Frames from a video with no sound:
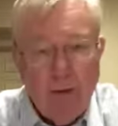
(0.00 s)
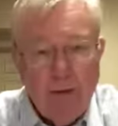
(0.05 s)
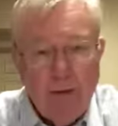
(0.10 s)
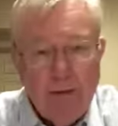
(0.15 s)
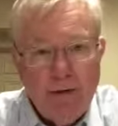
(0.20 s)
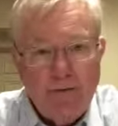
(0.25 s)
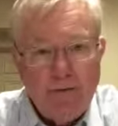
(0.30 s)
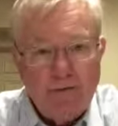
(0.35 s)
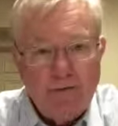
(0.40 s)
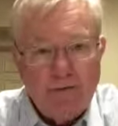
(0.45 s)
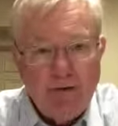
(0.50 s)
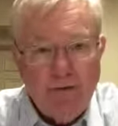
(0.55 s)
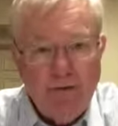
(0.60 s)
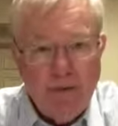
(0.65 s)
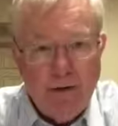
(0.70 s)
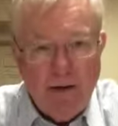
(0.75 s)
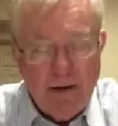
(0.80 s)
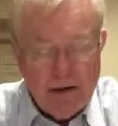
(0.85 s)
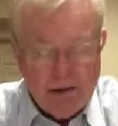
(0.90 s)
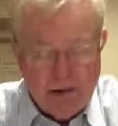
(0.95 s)
The interesting
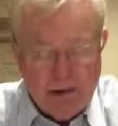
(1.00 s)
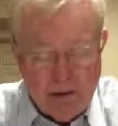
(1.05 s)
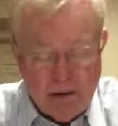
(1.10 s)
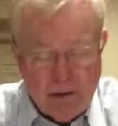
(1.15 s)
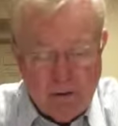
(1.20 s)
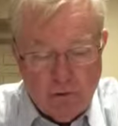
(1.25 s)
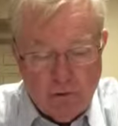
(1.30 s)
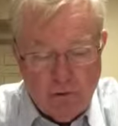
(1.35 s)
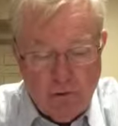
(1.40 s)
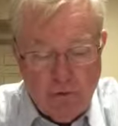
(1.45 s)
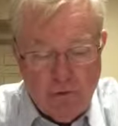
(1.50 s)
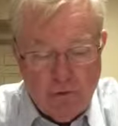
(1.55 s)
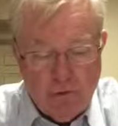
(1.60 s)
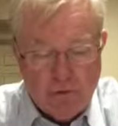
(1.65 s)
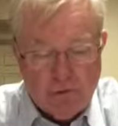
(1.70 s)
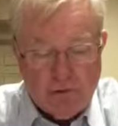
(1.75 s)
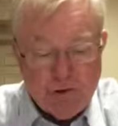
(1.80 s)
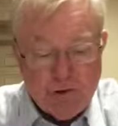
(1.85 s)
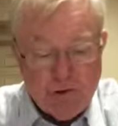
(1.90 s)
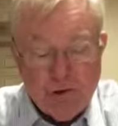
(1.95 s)
thing is that our
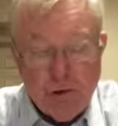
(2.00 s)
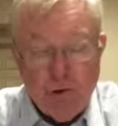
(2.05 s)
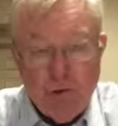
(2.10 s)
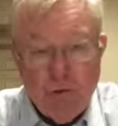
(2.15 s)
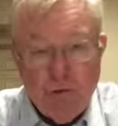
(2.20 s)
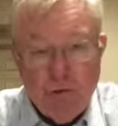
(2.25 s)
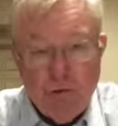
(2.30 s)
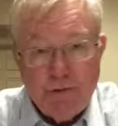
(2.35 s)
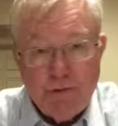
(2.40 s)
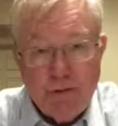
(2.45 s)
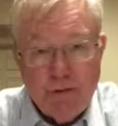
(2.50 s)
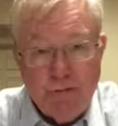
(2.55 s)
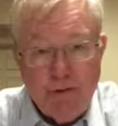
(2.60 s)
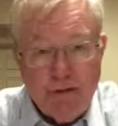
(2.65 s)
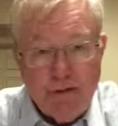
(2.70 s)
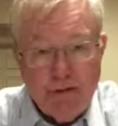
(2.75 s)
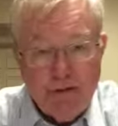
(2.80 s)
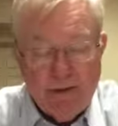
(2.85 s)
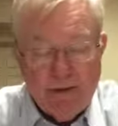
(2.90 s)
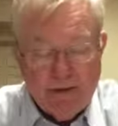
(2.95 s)
authors chose to
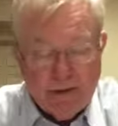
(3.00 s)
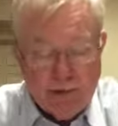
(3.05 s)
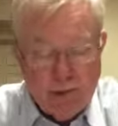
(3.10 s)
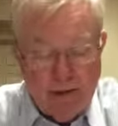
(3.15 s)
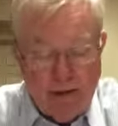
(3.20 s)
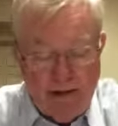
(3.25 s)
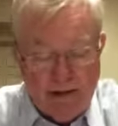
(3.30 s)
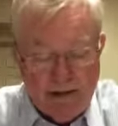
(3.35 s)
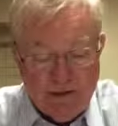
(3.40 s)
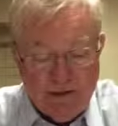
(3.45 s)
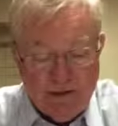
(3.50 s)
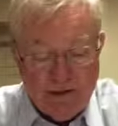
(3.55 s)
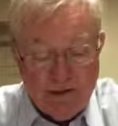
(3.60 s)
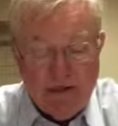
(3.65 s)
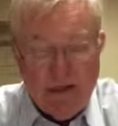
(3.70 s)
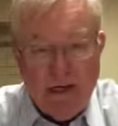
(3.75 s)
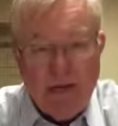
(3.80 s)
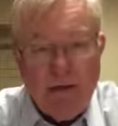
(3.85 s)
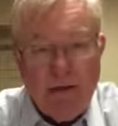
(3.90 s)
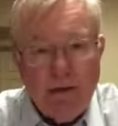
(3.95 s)
make this a
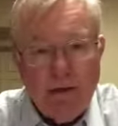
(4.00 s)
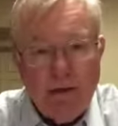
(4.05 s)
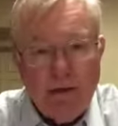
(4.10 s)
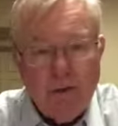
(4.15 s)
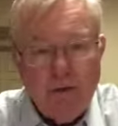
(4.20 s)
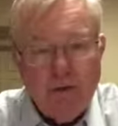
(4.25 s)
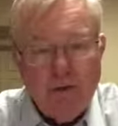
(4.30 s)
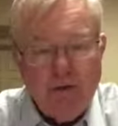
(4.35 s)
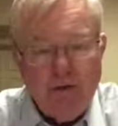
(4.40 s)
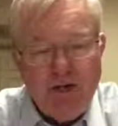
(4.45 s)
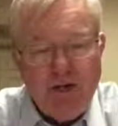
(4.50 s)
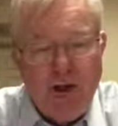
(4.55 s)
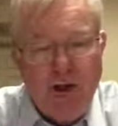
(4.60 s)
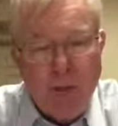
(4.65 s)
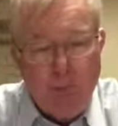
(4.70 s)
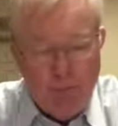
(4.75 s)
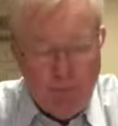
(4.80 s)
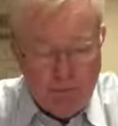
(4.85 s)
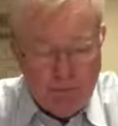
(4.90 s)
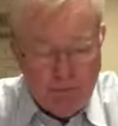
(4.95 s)
singular
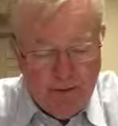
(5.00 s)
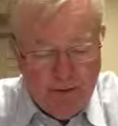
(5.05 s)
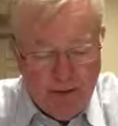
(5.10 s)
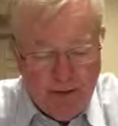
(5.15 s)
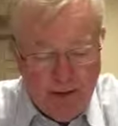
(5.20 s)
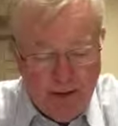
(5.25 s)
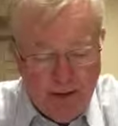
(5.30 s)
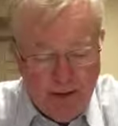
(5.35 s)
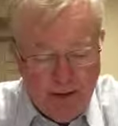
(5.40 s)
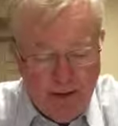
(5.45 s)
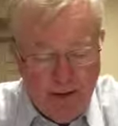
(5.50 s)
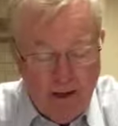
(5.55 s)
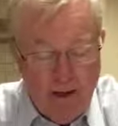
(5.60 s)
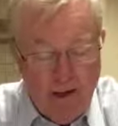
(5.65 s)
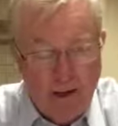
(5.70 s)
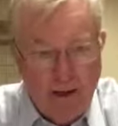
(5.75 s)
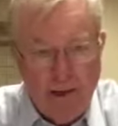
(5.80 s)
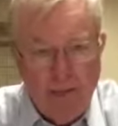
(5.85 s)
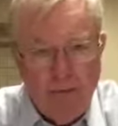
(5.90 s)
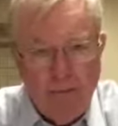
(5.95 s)
chapter
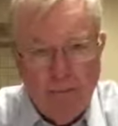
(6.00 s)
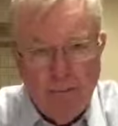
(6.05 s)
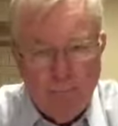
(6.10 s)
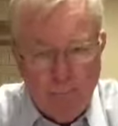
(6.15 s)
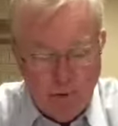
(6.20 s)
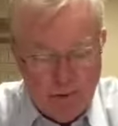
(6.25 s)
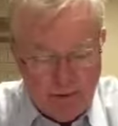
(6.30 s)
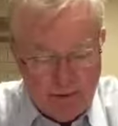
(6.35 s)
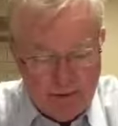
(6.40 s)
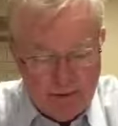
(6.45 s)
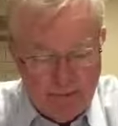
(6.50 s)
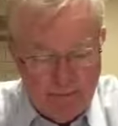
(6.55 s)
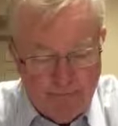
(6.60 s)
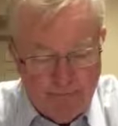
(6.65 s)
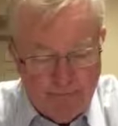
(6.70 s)
in the book.